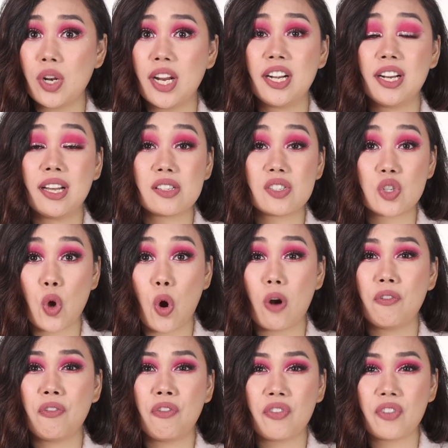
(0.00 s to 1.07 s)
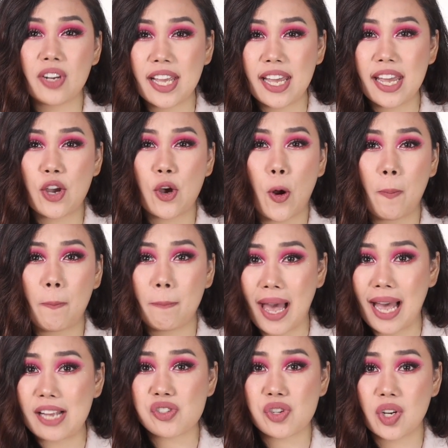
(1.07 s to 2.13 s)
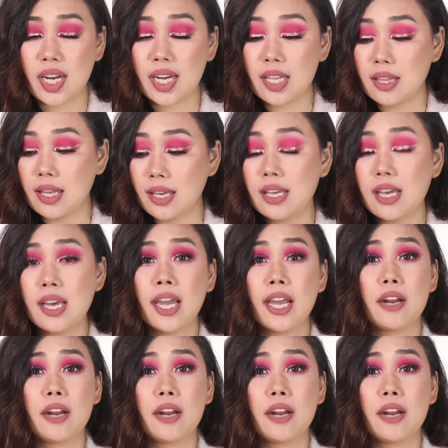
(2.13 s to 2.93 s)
It does not flake or patch or anything.